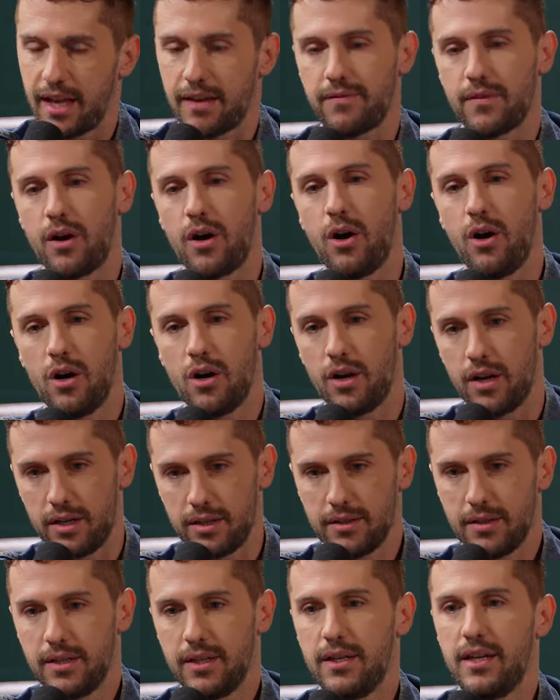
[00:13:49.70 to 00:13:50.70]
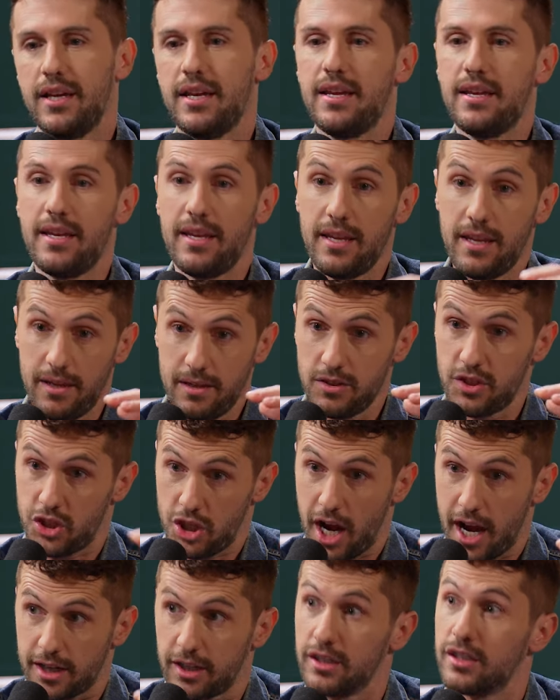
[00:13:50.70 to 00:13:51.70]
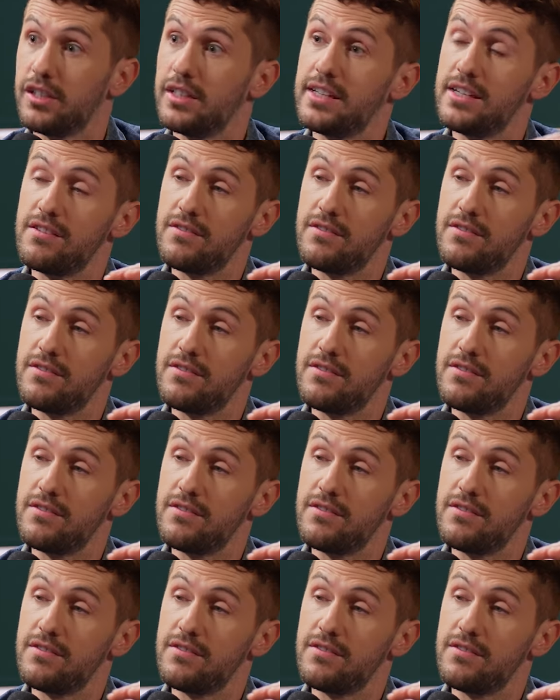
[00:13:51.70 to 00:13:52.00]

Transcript: life are, shocker,